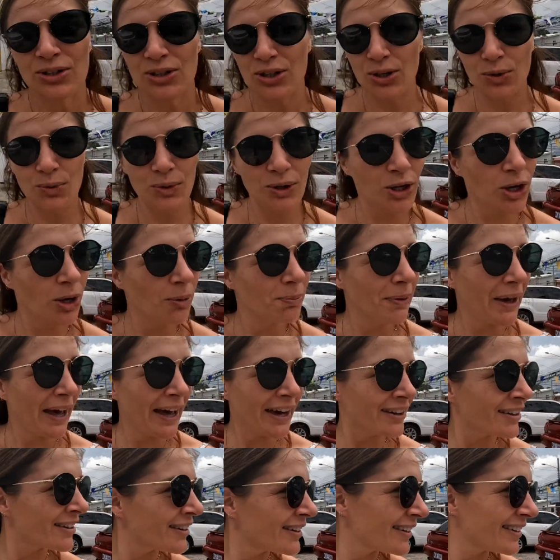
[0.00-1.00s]
So we are
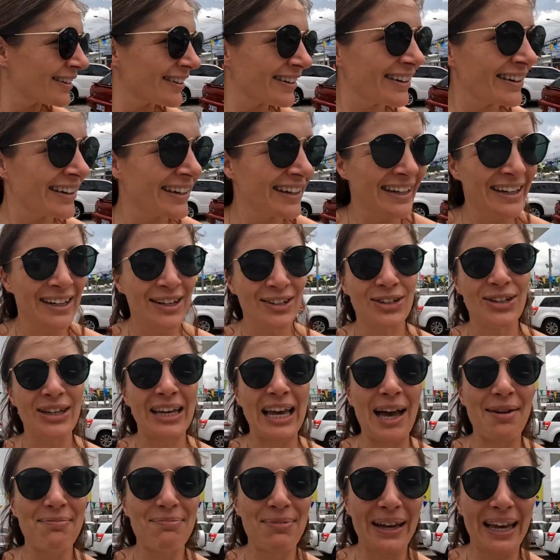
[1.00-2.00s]
back to
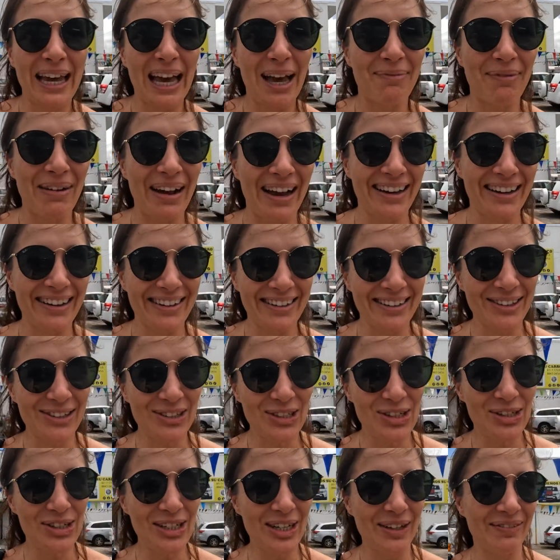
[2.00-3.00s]
come pick up our little
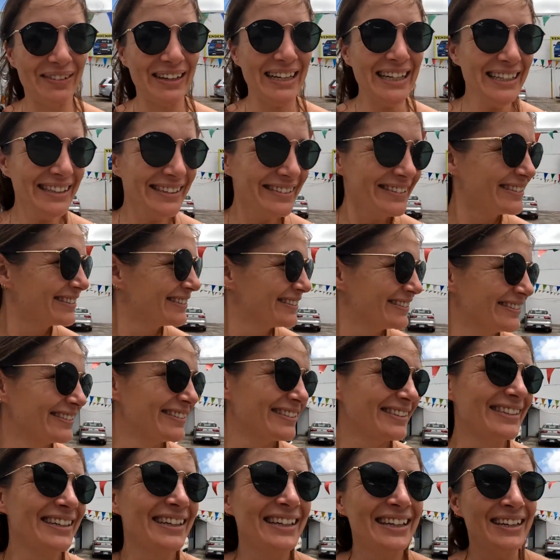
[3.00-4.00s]
Jimny,
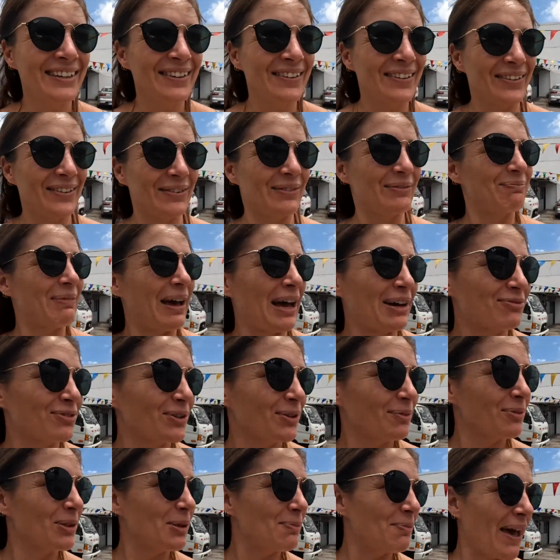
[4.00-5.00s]
back
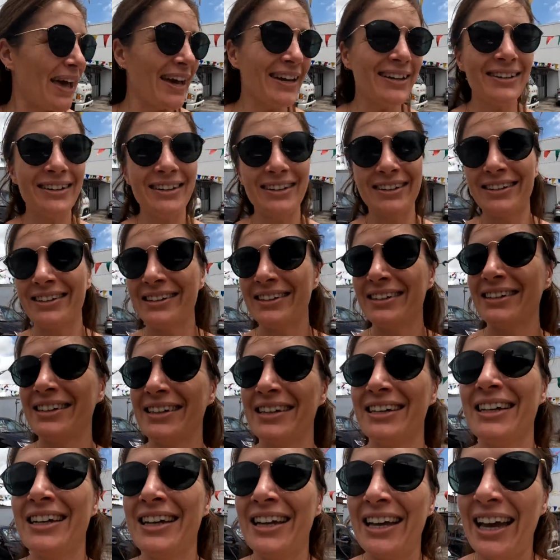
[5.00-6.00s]
from the bank,
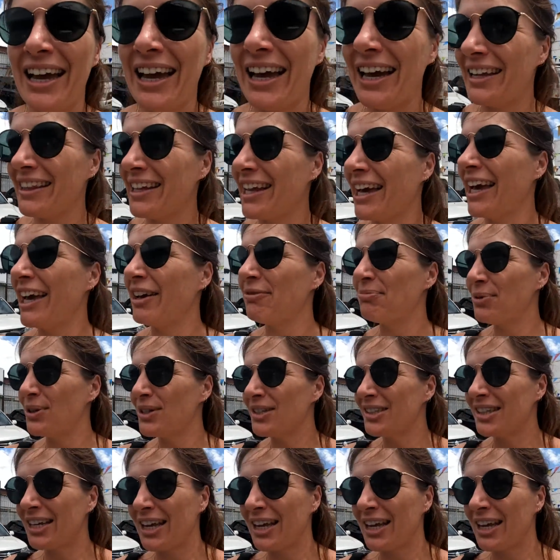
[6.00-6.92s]
and I have put